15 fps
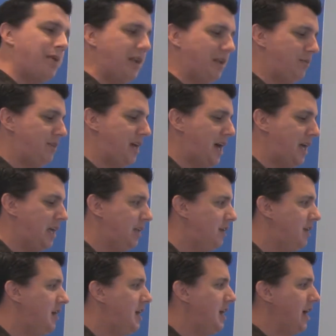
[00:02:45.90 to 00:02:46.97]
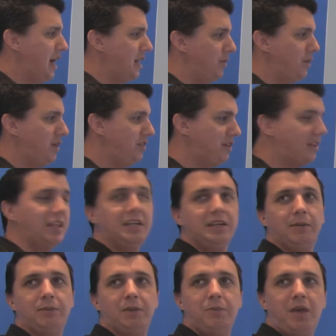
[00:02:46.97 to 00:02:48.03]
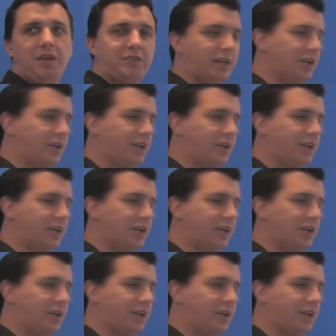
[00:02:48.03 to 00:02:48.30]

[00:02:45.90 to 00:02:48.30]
about him dying. And then when he's cleaned up the mess,